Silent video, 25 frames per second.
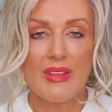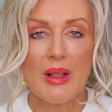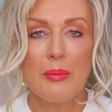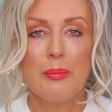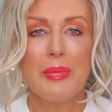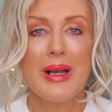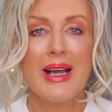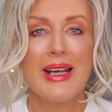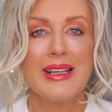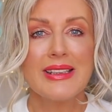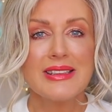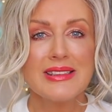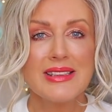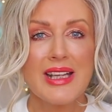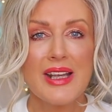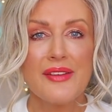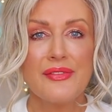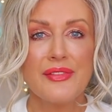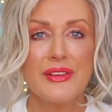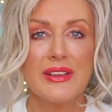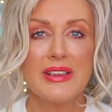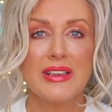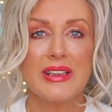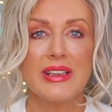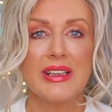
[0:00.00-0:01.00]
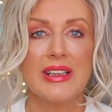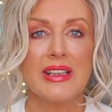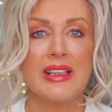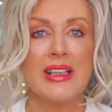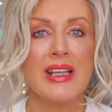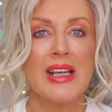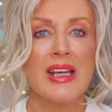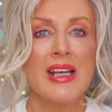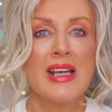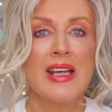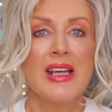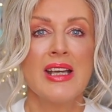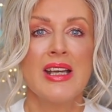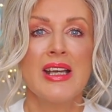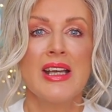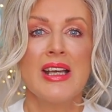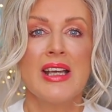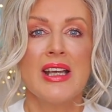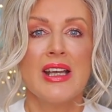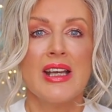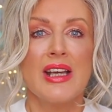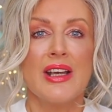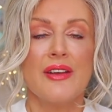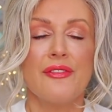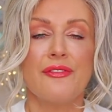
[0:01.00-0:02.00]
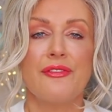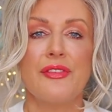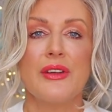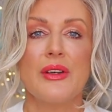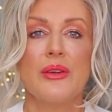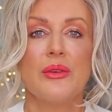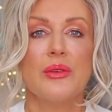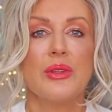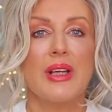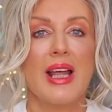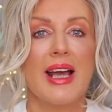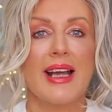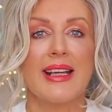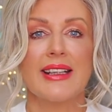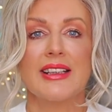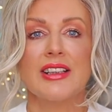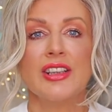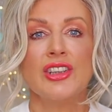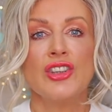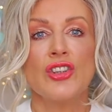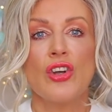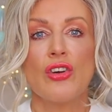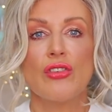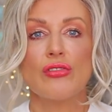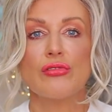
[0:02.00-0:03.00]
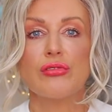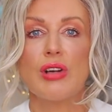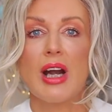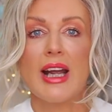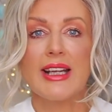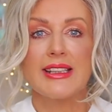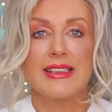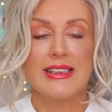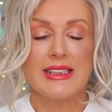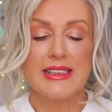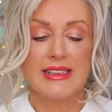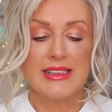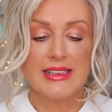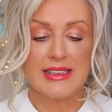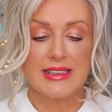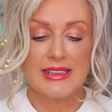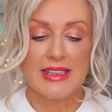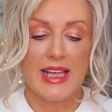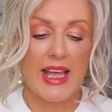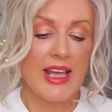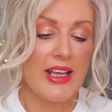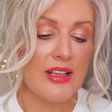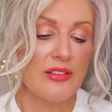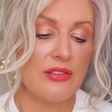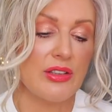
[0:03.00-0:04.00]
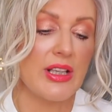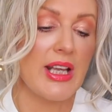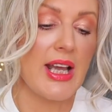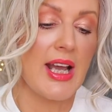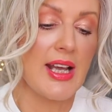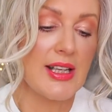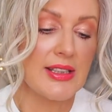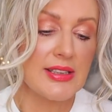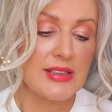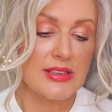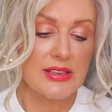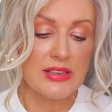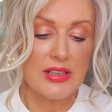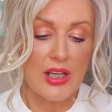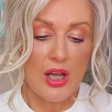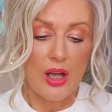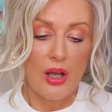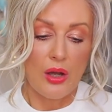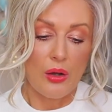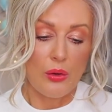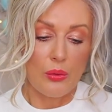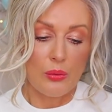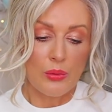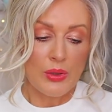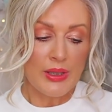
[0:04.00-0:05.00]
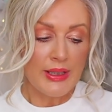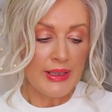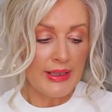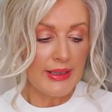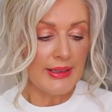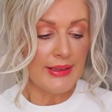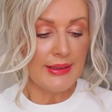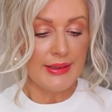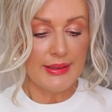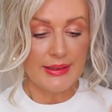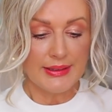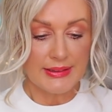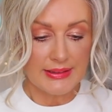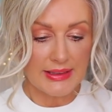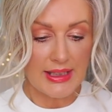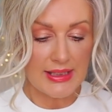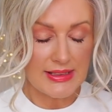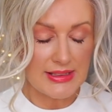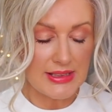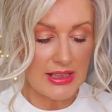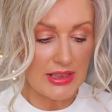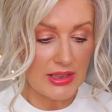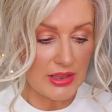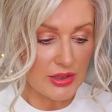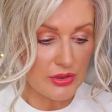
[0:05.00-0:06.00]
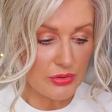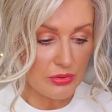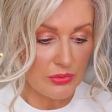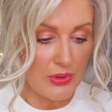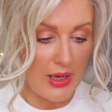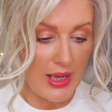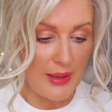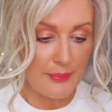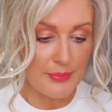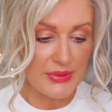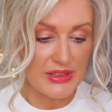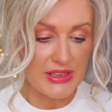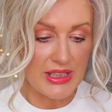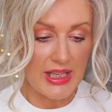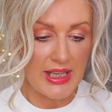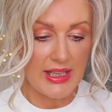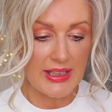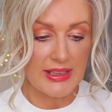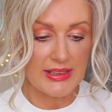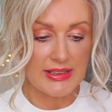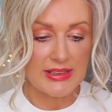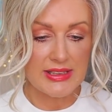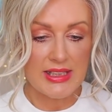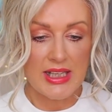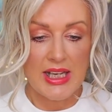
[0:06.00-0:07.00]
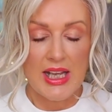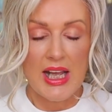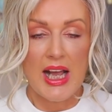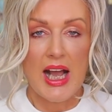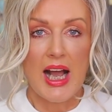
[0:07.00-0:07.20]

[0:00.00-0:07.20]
But I definitely feel like not right in this area. So that's a little update.